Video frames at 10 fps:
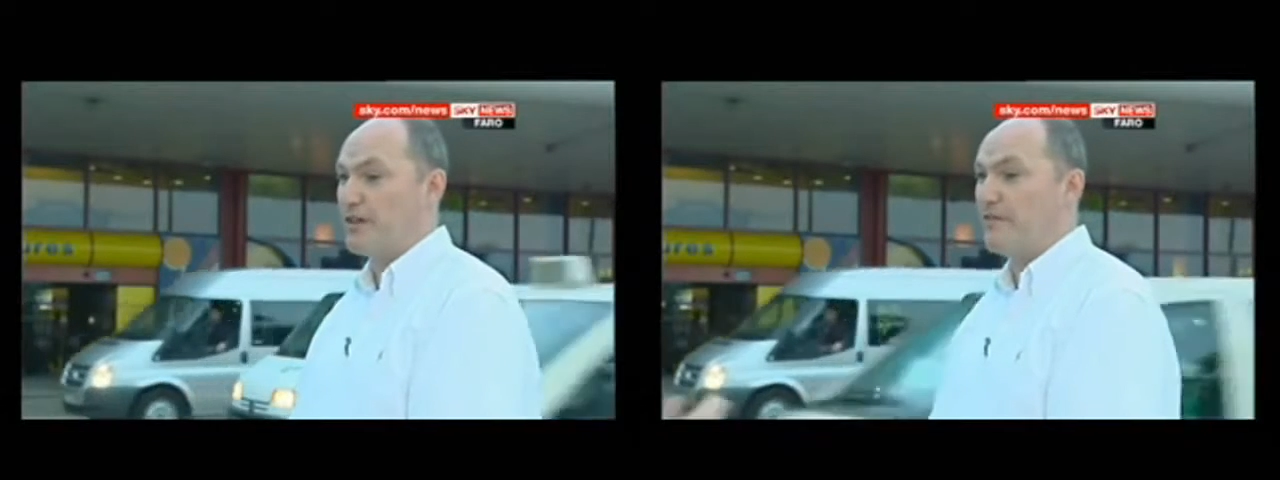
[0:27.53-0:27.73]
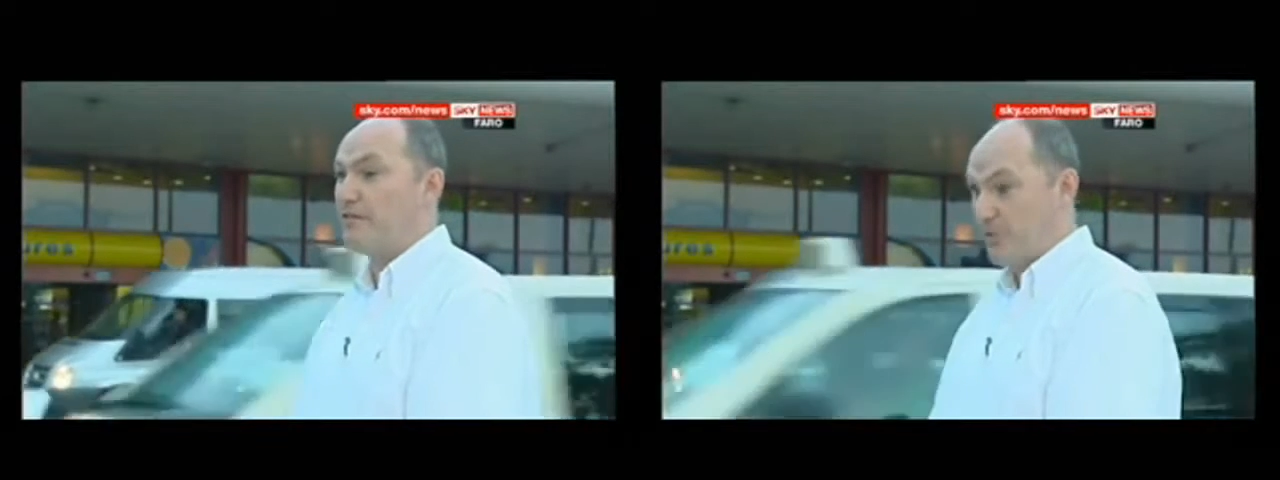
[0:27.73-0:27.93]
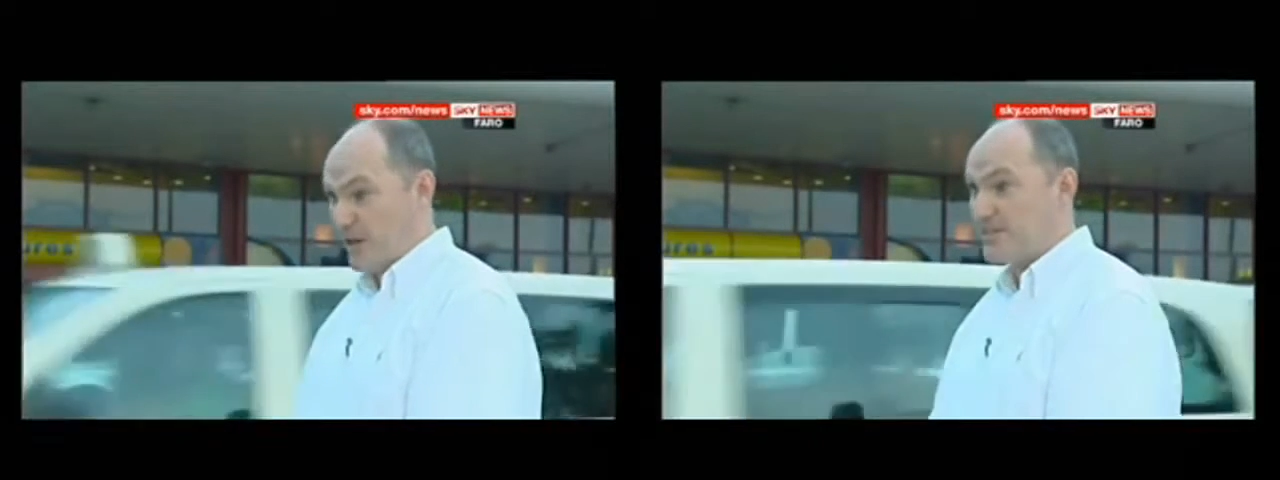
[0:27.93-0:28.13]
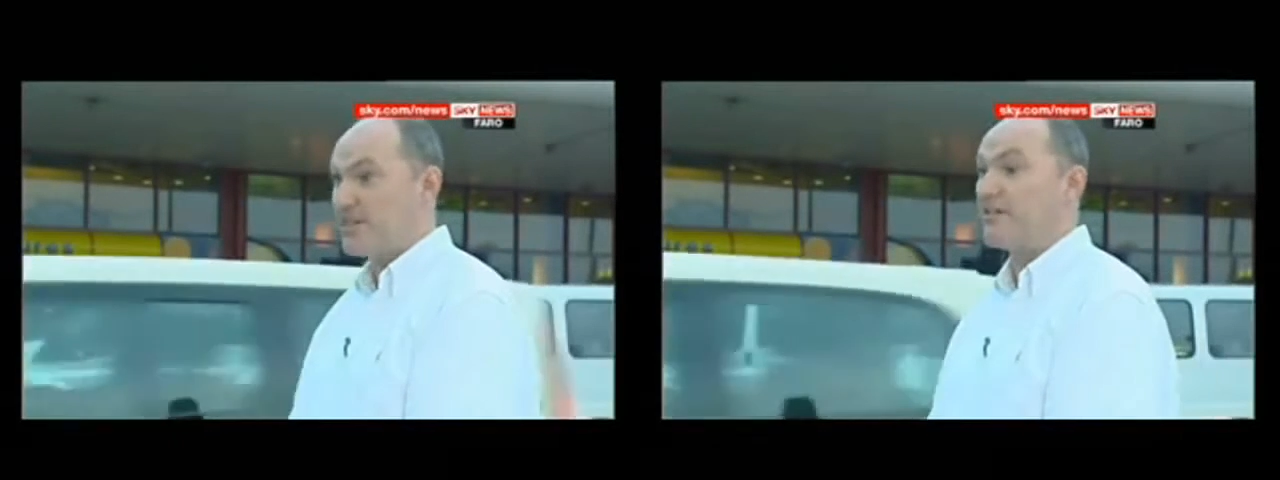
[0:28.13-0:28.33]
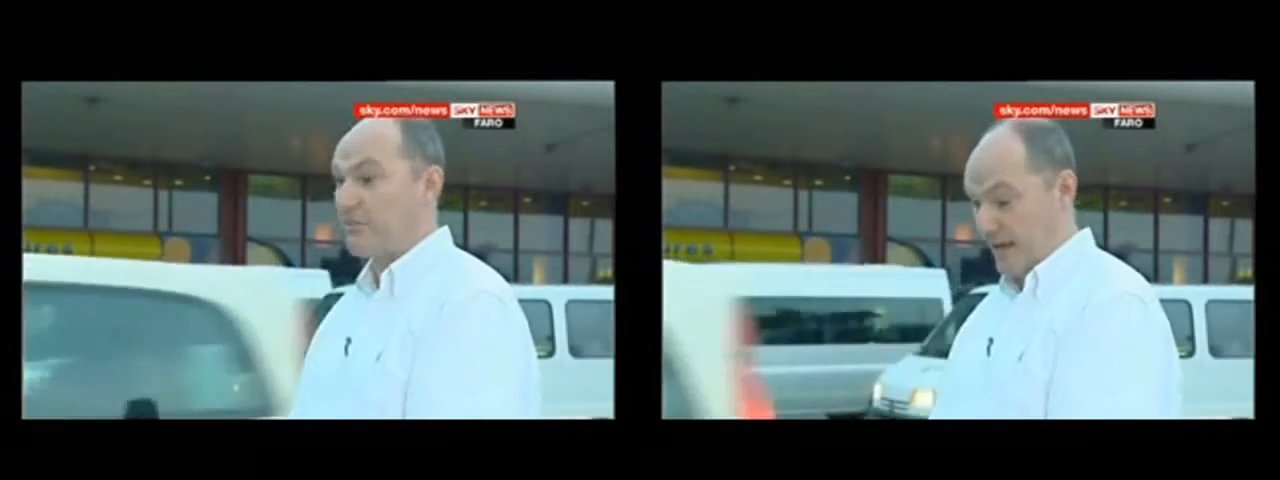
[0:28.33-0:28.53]
the
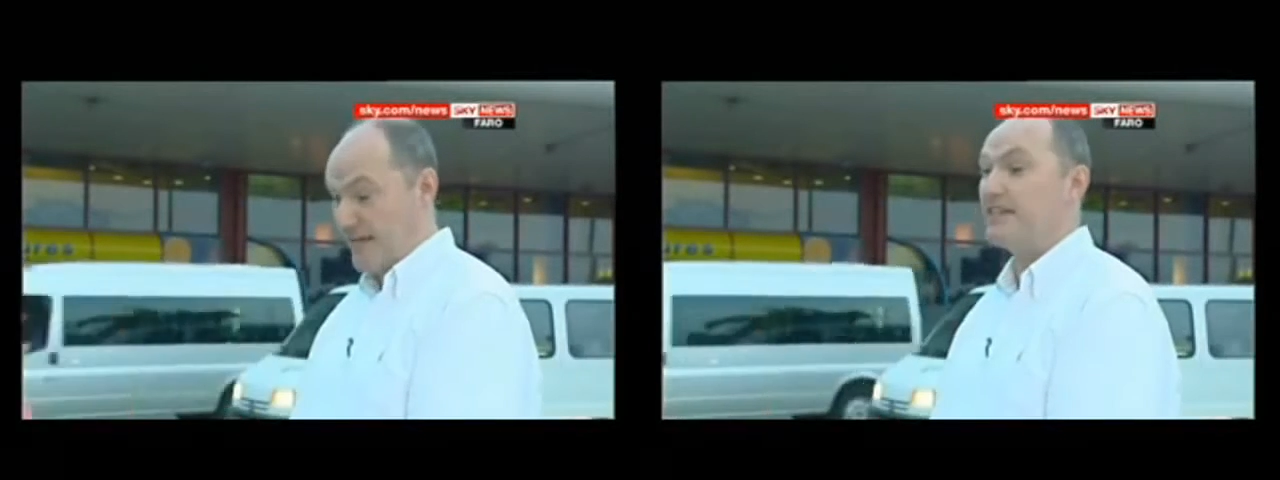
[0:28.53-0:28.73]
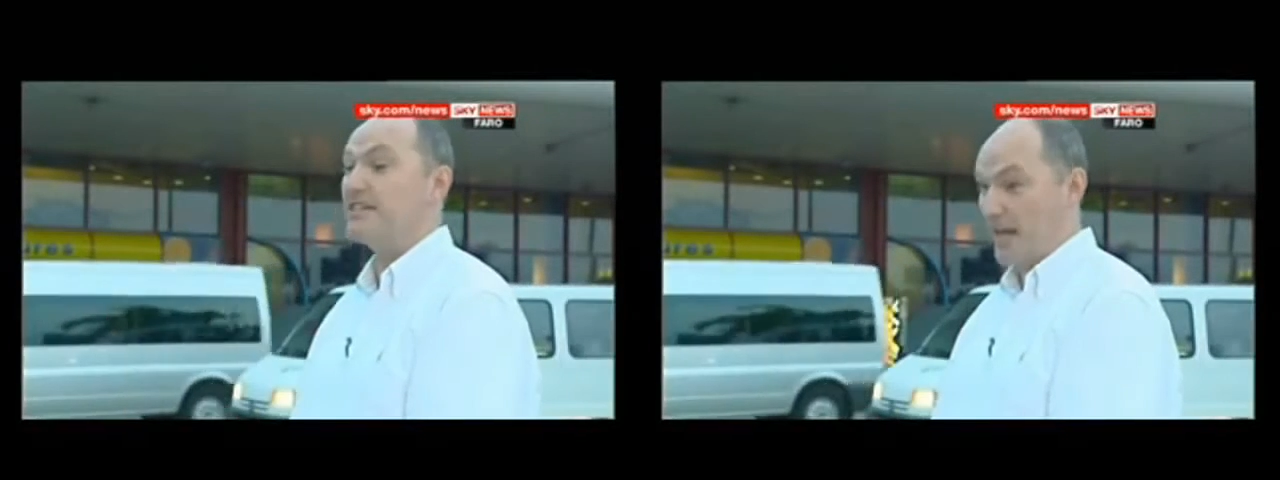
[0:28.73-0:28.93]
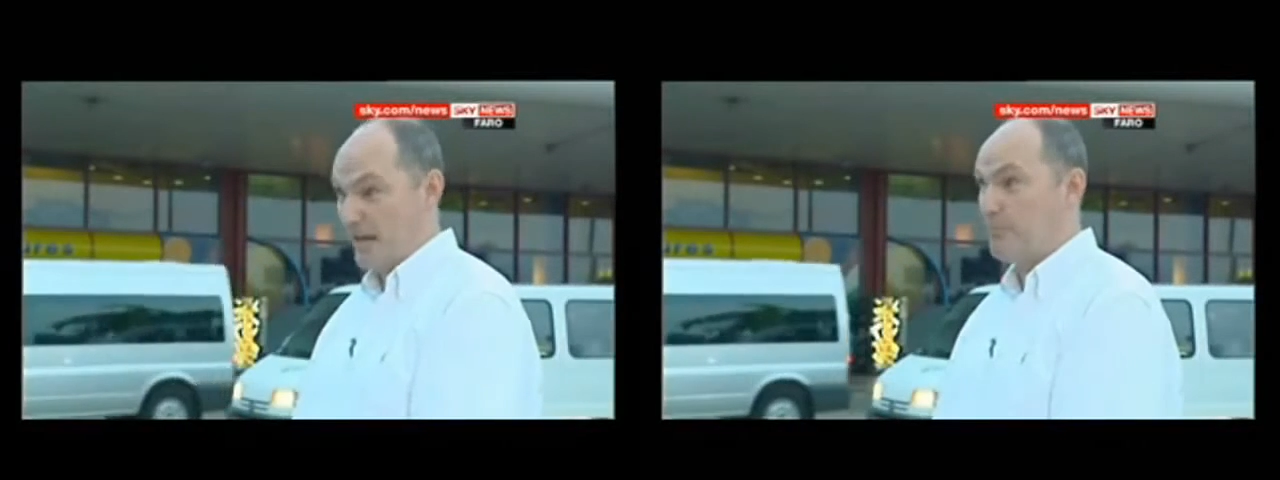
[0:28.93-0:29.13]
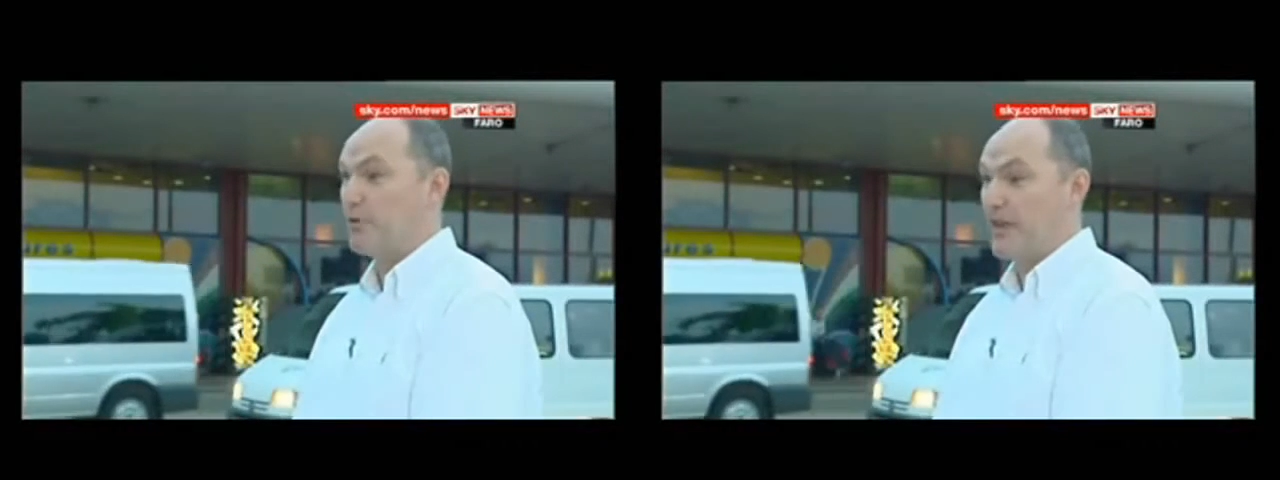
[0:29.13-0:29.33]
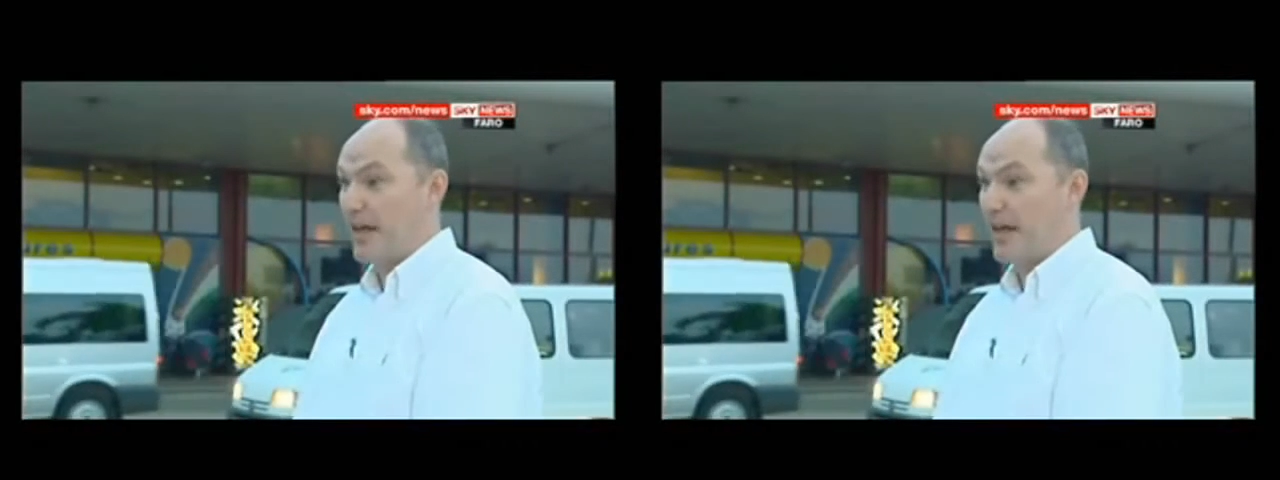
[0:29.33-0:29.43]
forensic findings and put